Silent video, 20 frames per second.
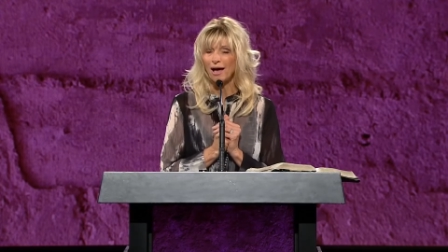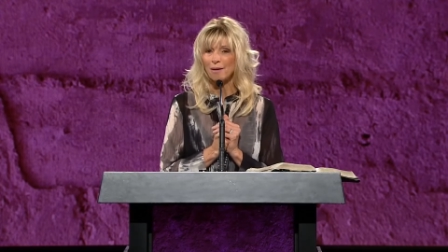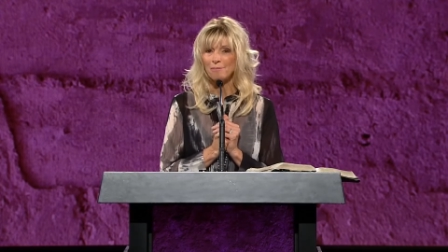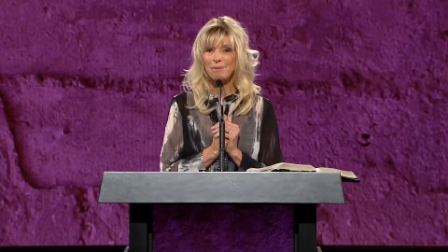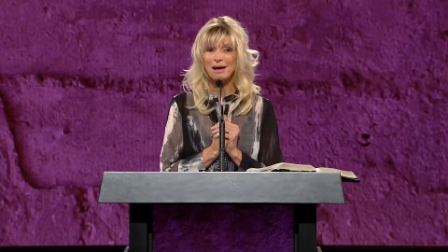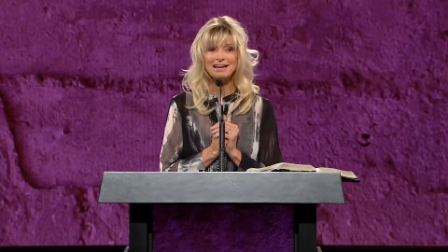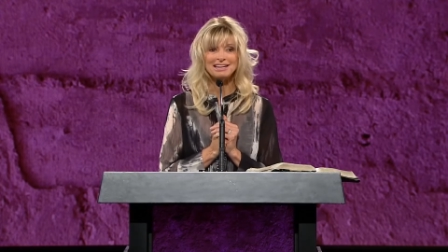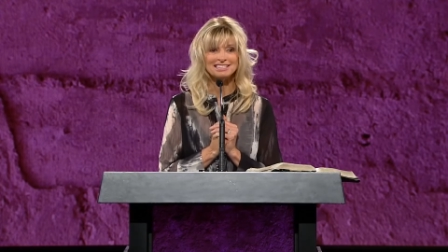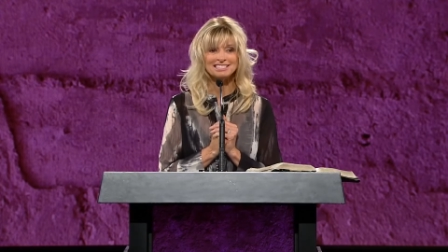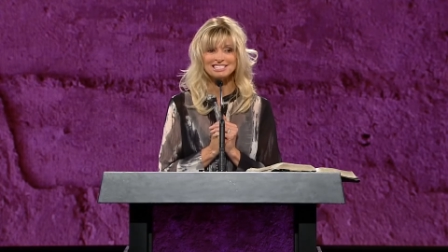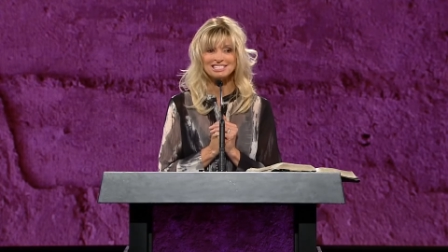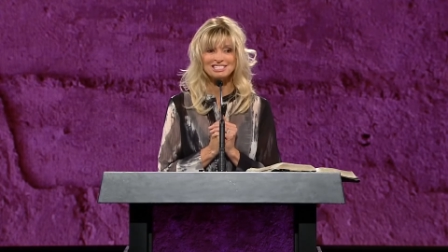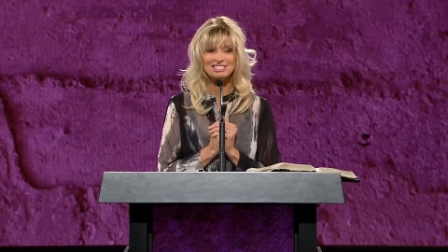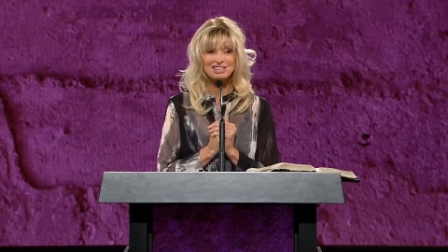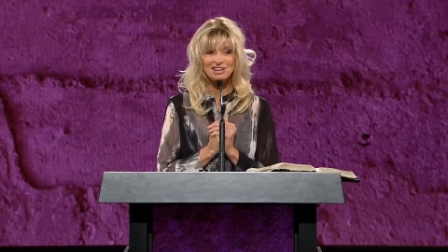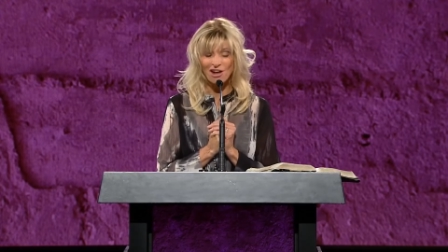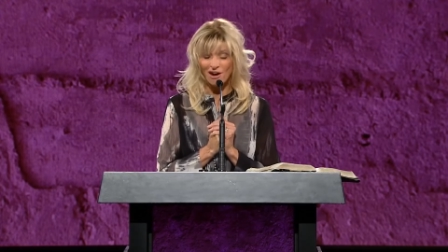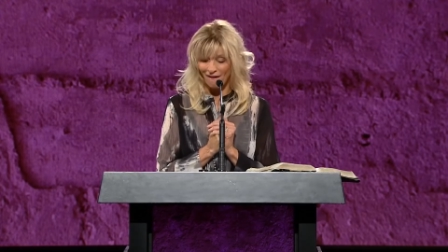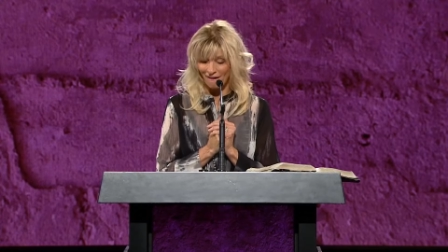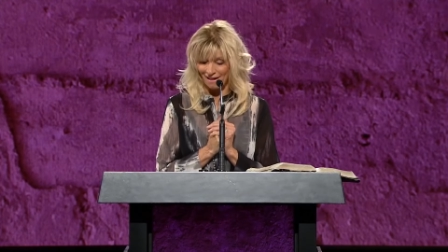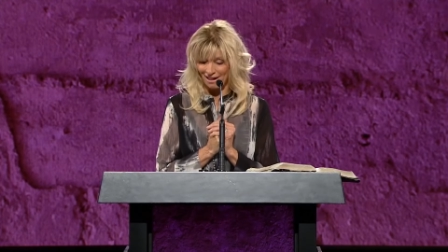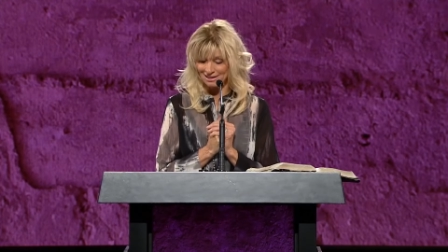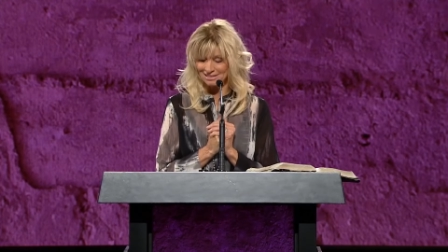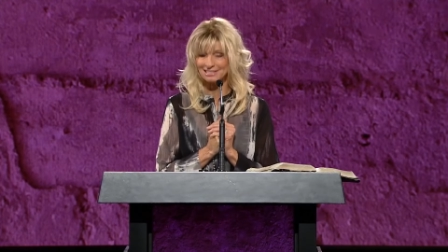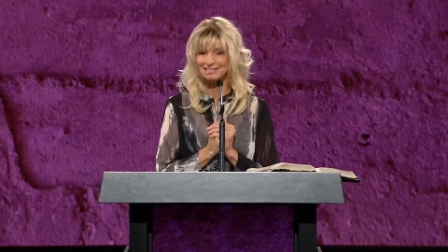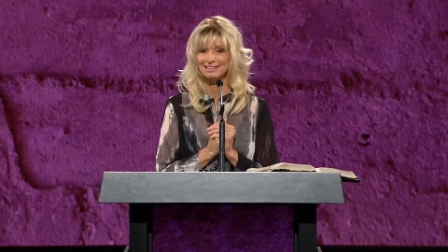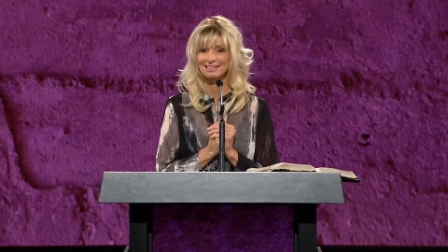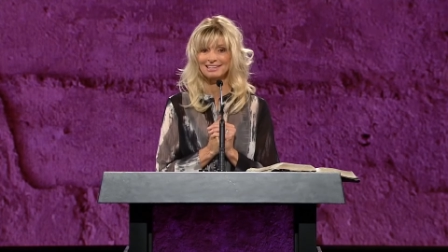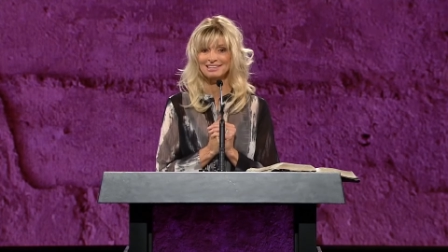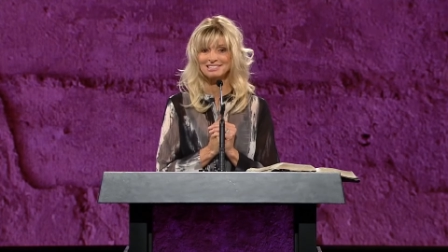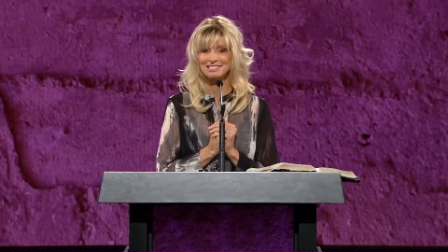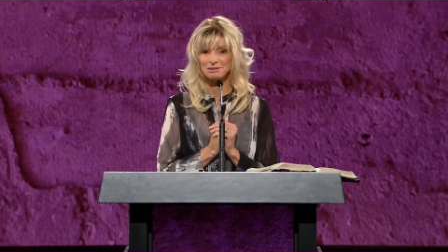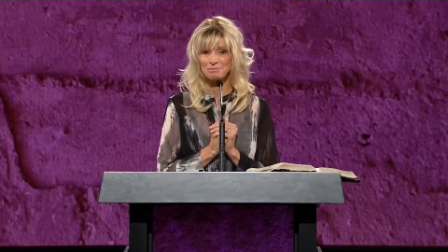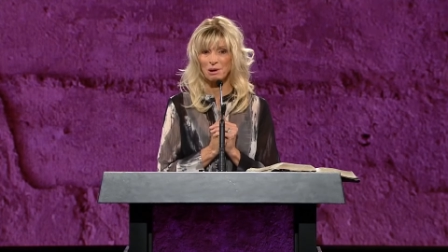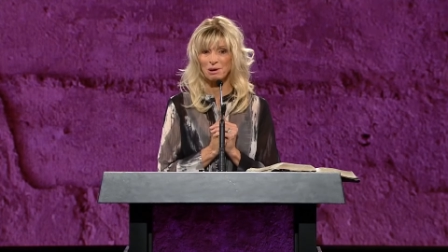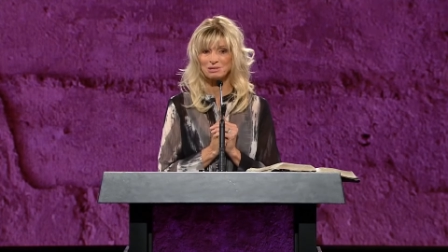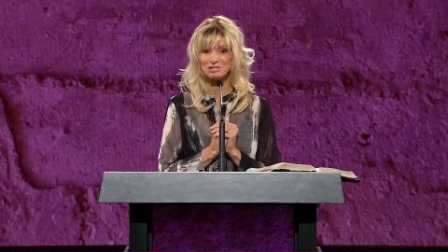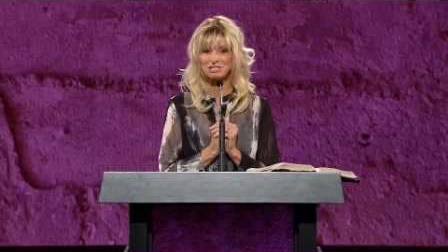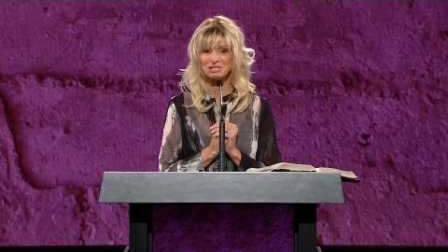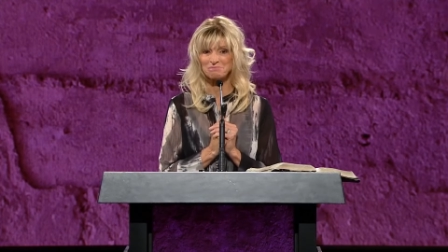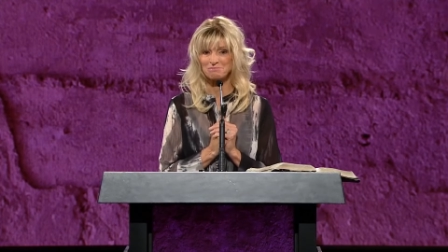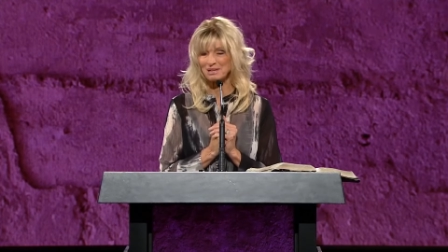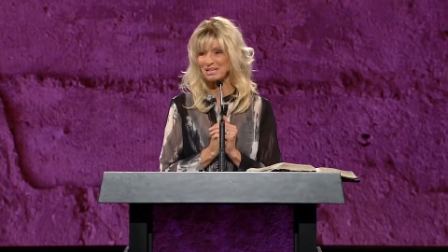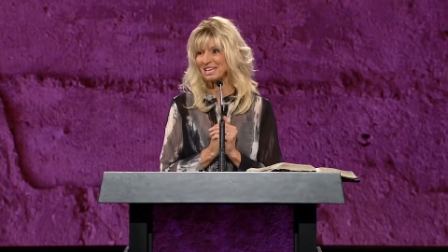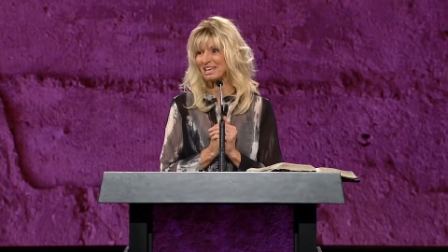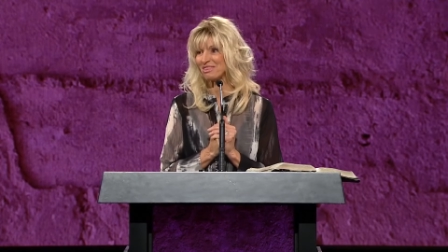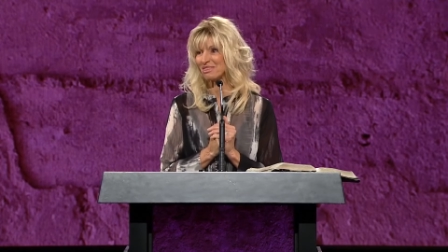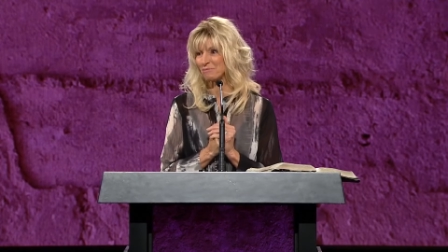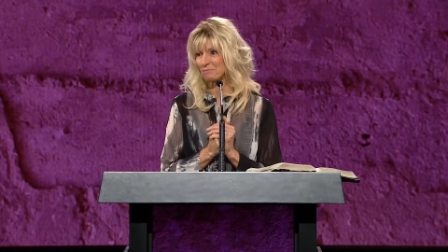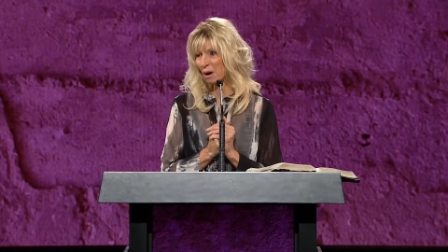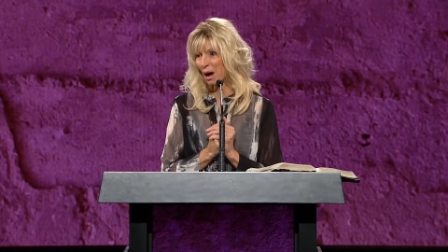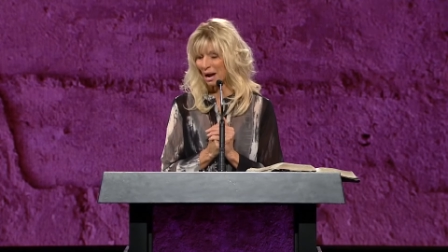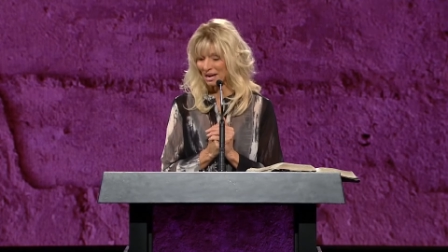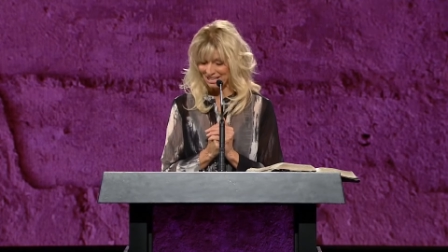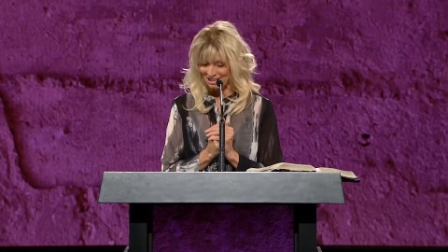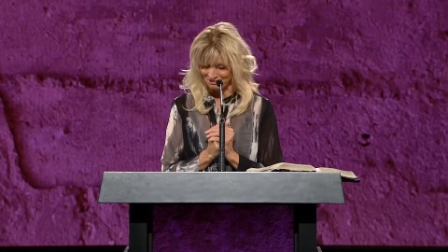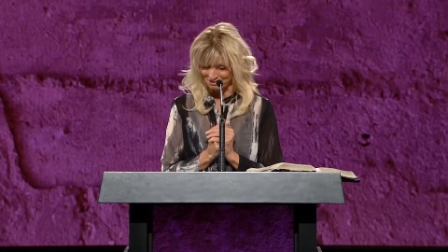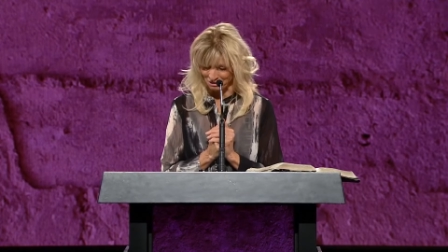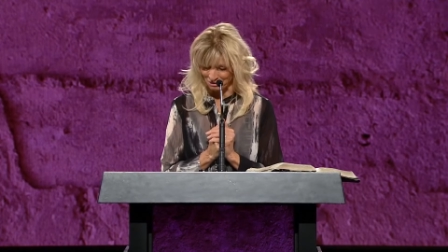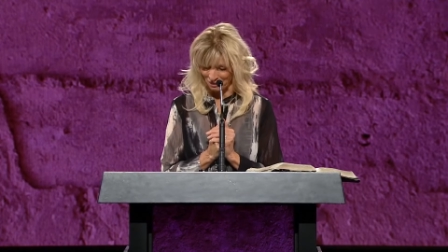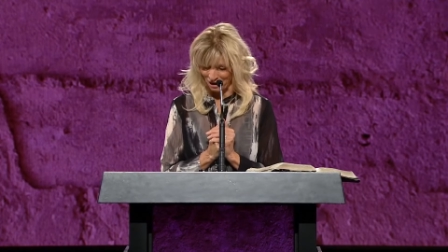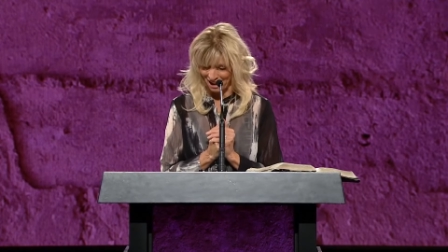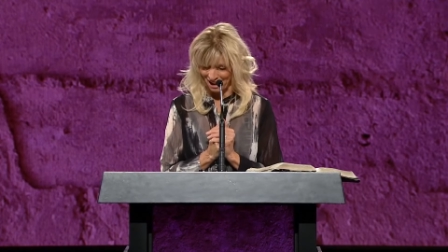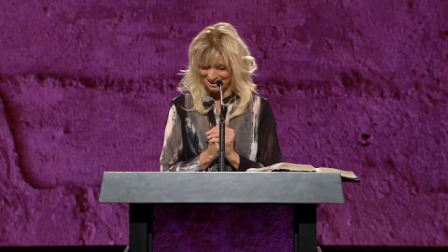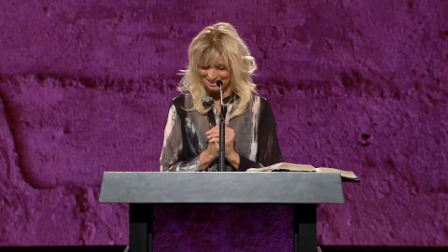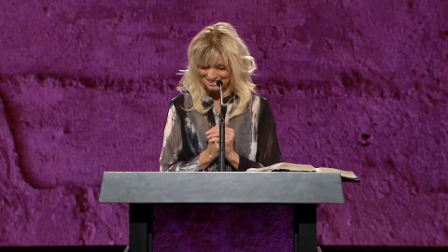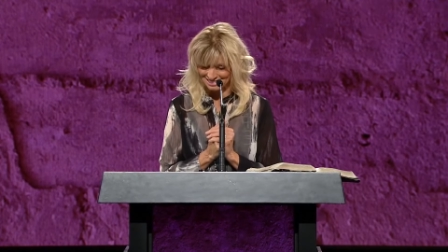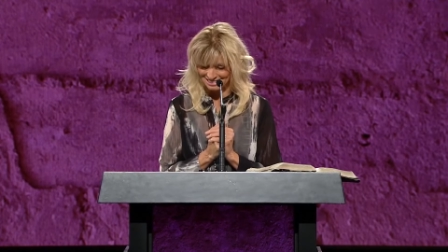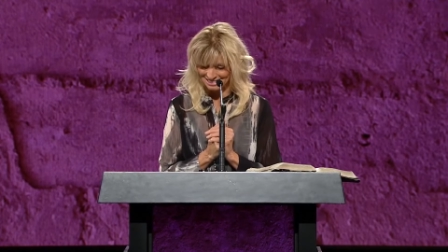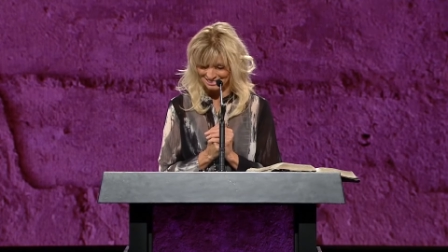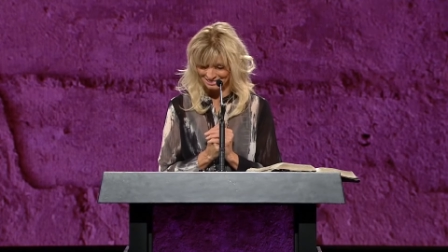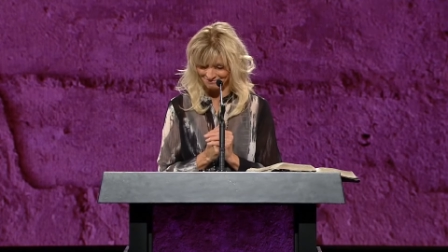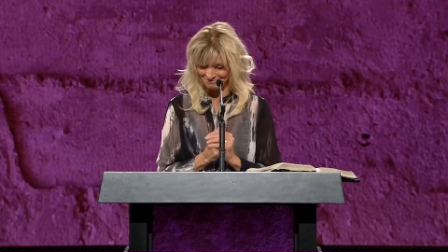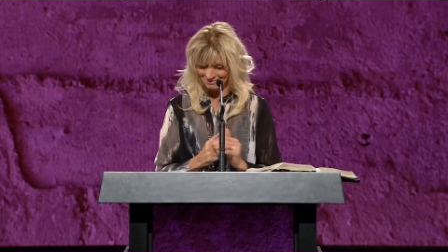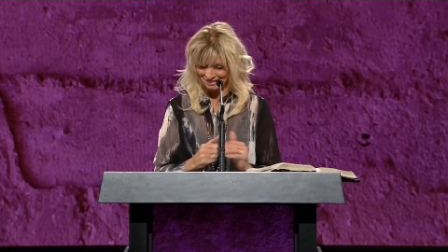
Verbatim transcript: but it's not supposed to be in the body of Christ.